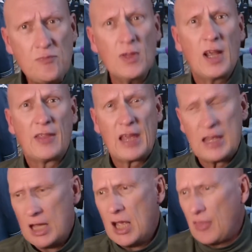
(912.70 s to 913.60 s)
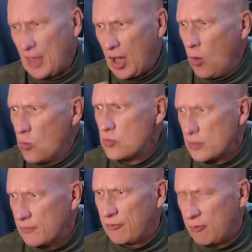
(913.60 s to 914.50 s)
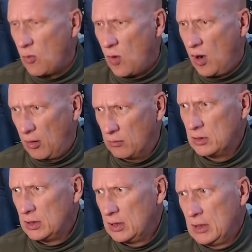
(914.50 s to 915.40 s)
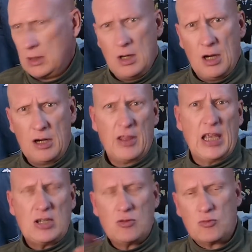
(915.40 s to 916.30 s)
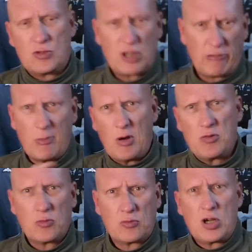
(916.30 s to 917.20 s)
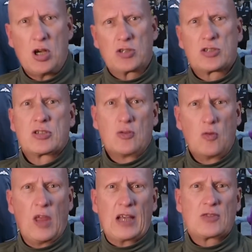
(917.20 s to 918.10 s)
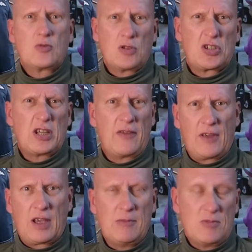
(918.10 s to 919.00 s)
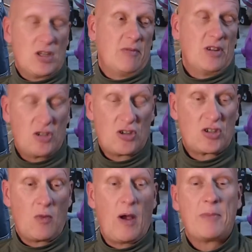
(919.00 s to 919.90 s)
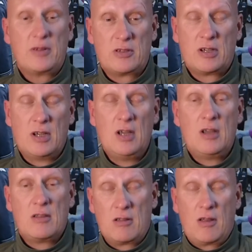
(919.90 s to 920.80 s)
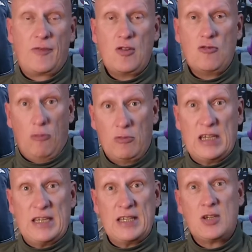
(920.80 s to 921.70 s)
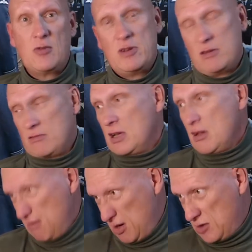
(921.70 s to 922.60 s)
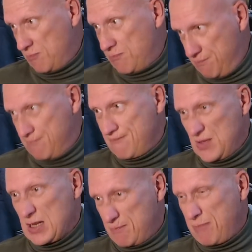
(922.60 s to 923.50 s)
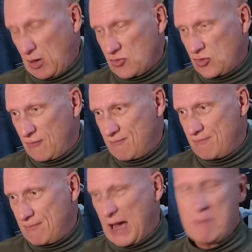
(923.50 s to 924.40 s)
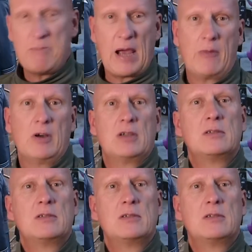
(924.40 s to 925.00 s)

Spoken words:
And they hold them for a while, and then they do ceremonial tasks and all that sort of stuff that comes up. And it just so happened that the funeral needed doing, and this bunch of manpower,